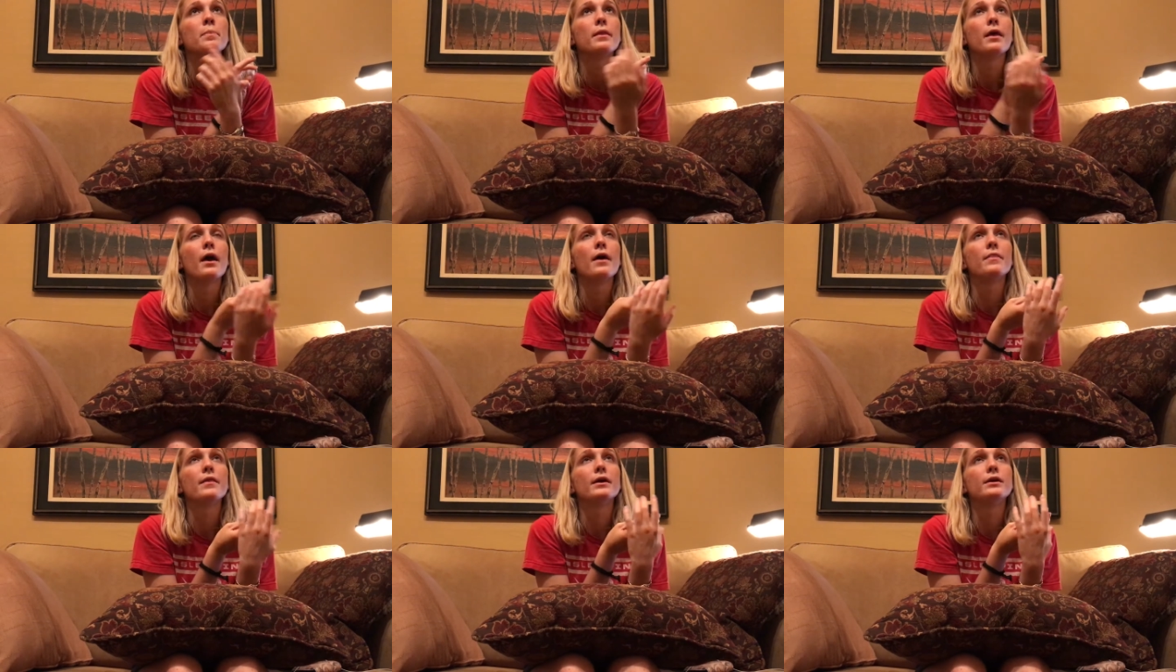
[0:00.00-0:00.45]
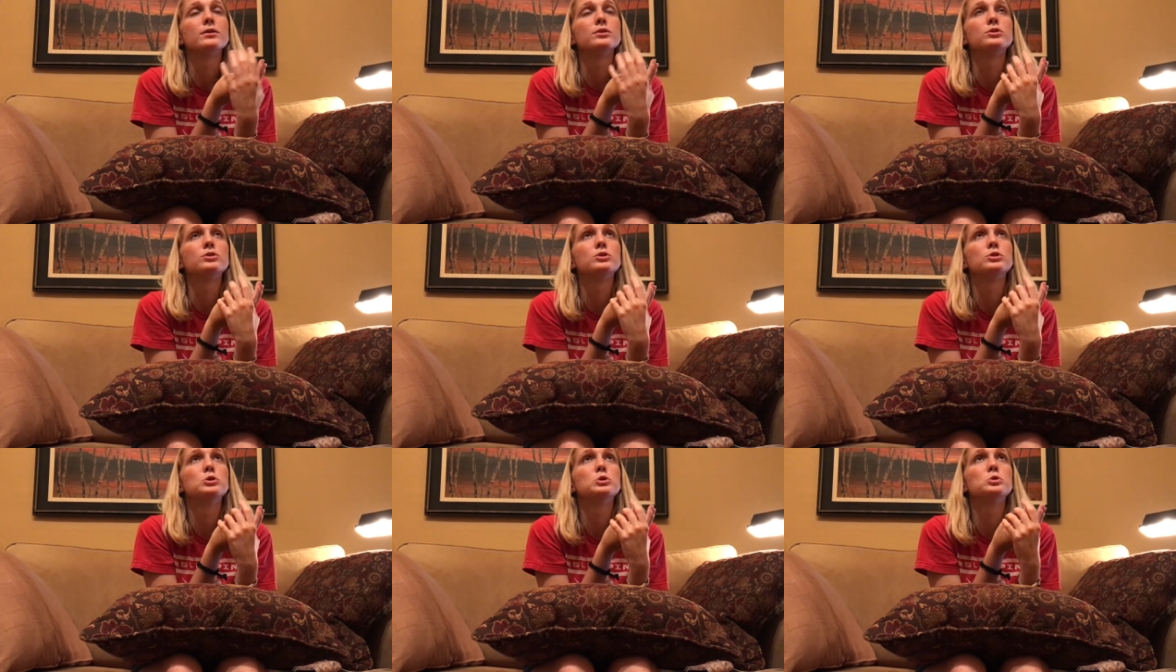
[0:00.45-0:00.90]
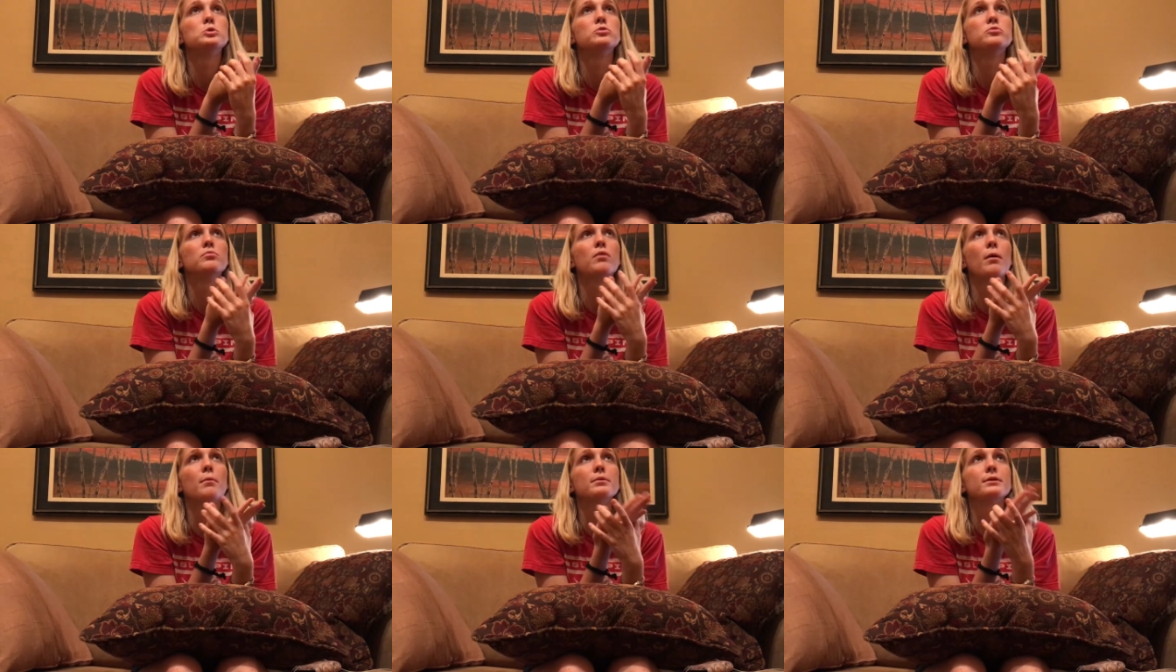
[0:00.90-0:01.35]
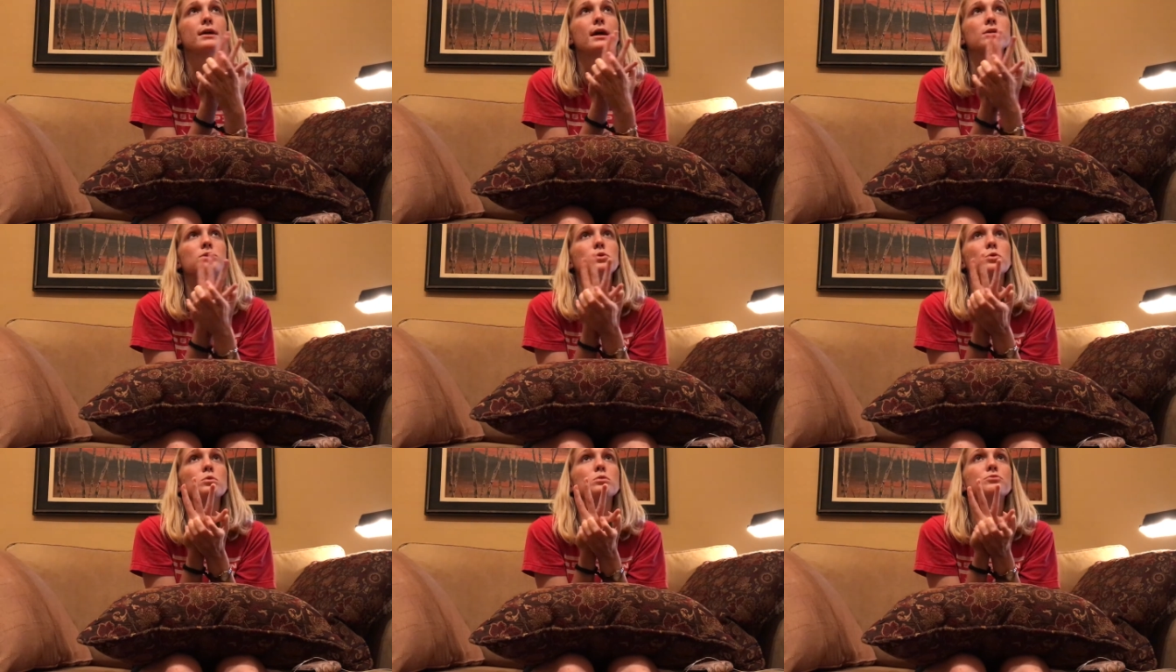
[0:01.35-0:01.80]
and then 2 of mom and
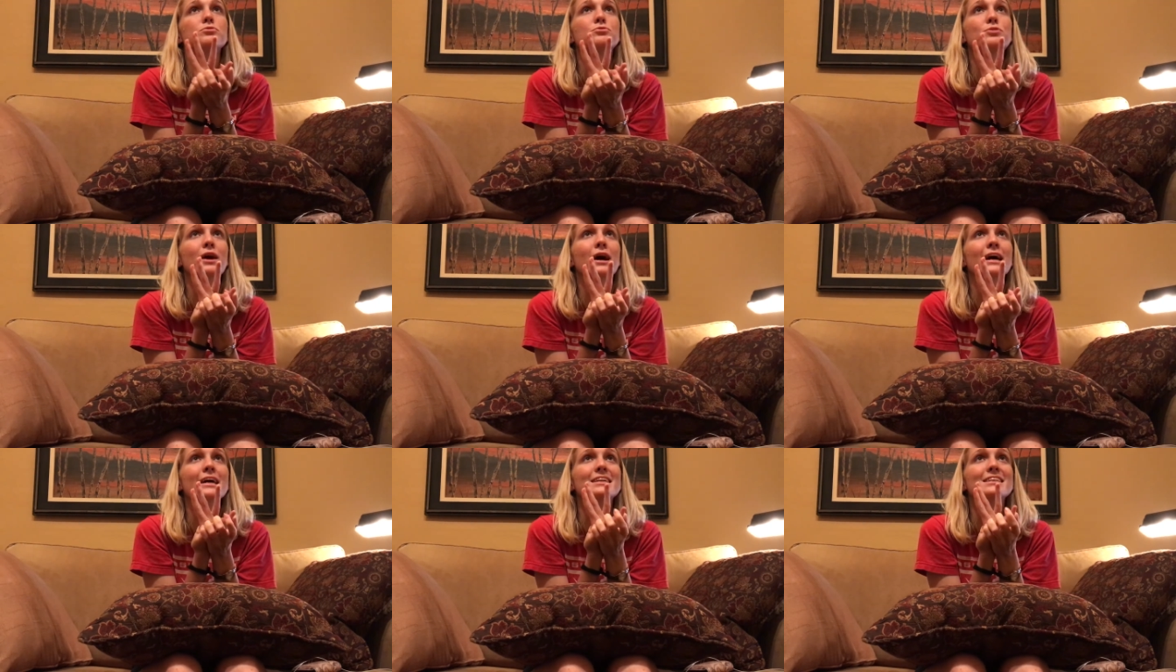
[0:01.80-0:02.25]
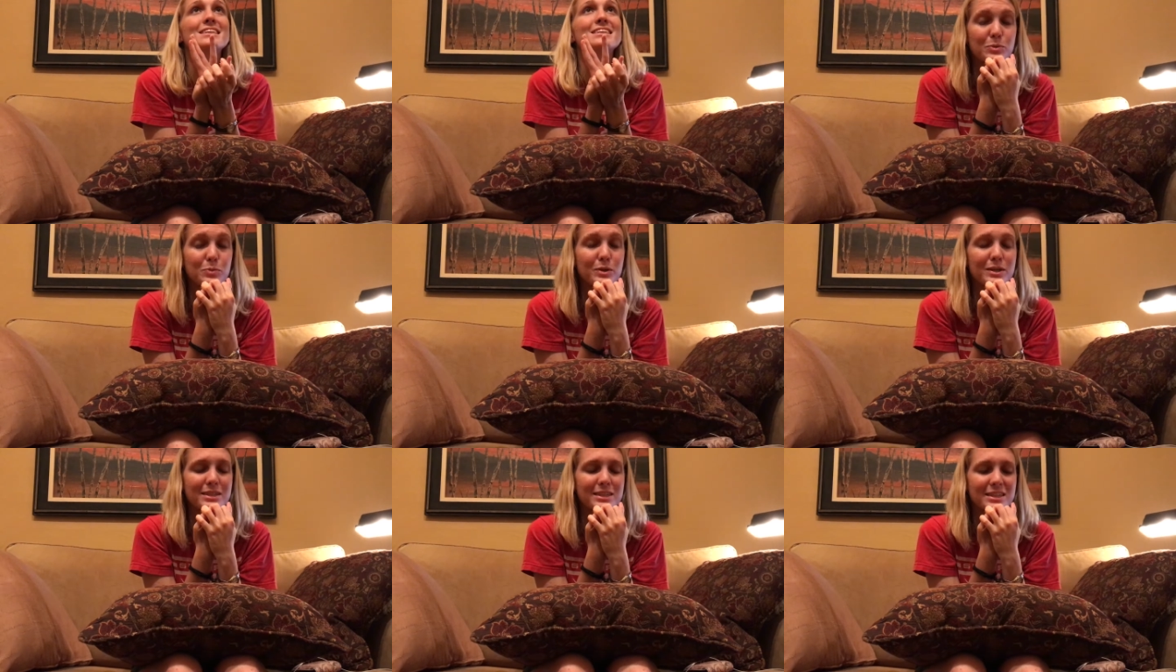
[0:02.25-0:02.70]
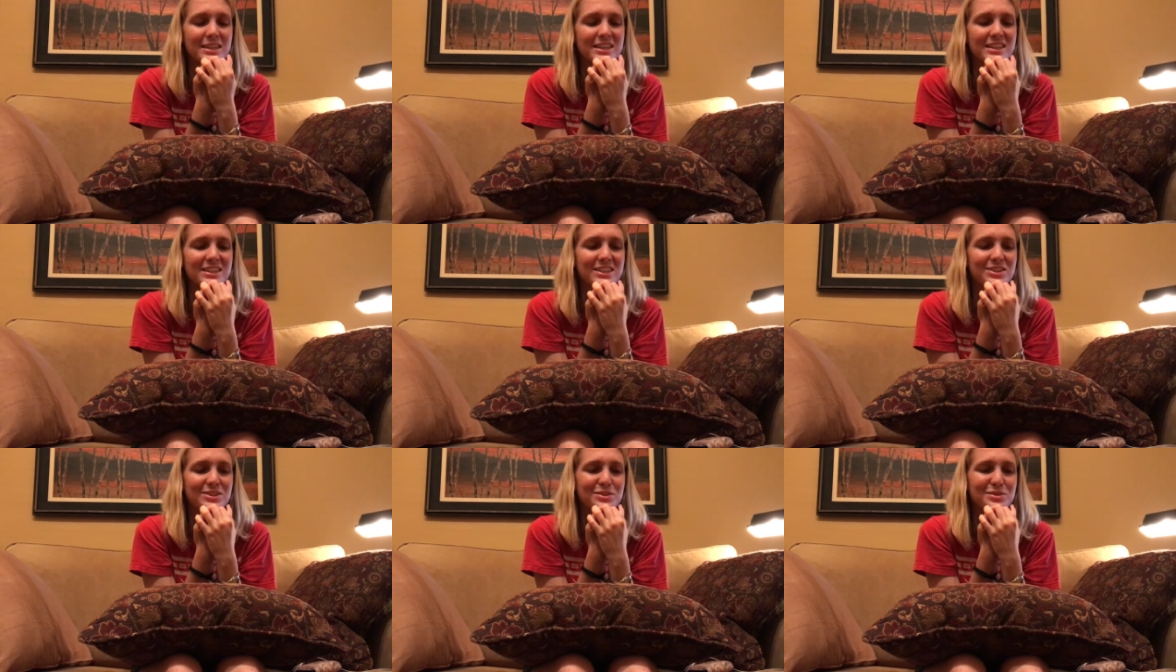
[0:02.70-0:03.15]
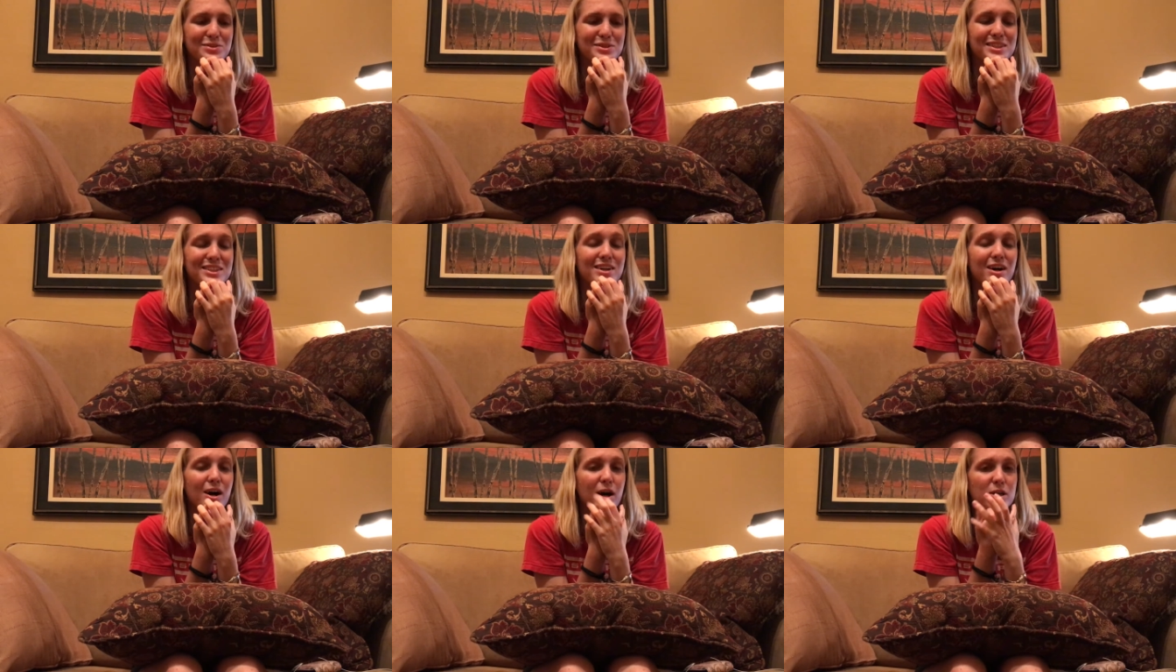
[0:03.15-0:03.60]
dad's old friends went to
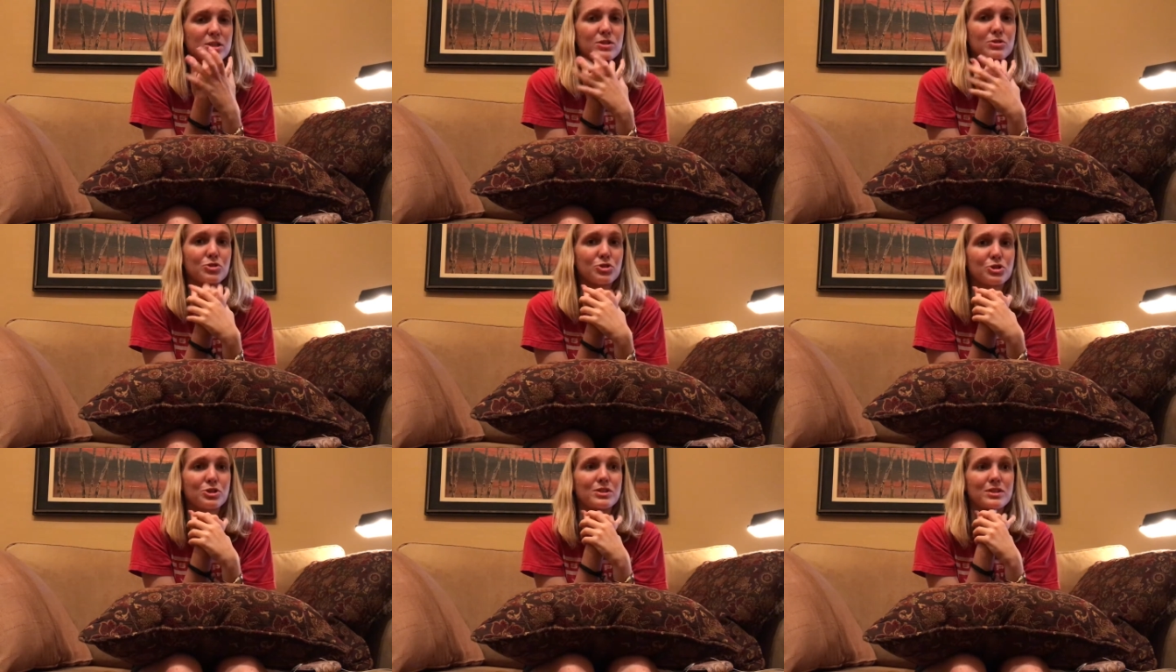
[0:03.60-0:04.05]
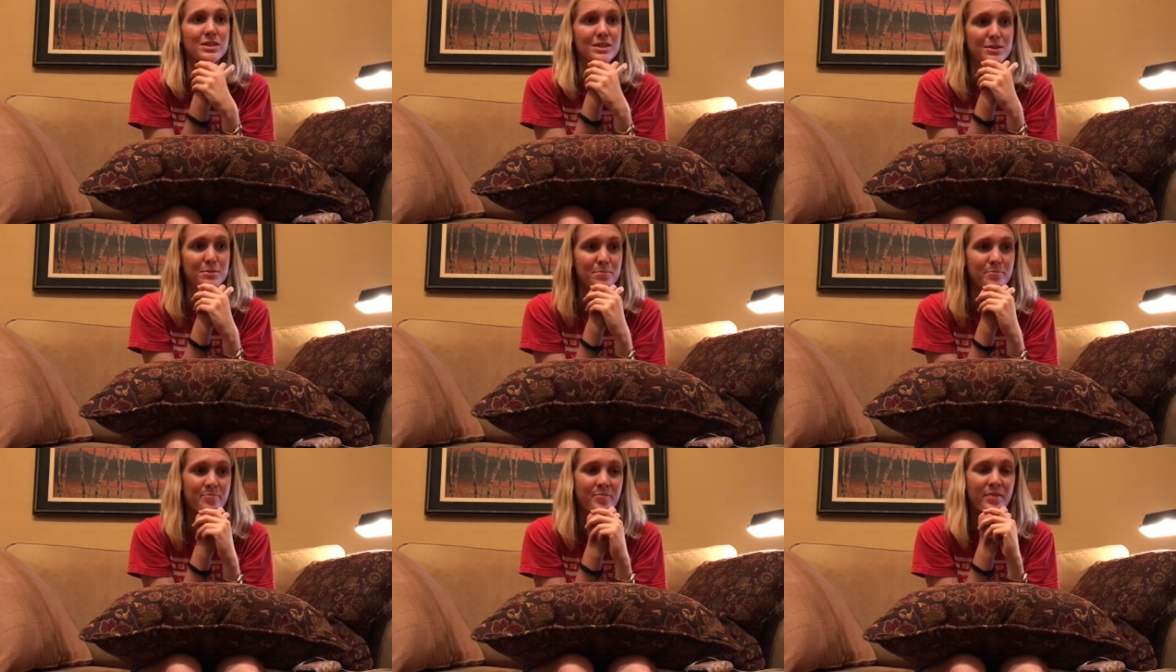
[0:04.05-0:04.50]
Secaucus, New Jersey.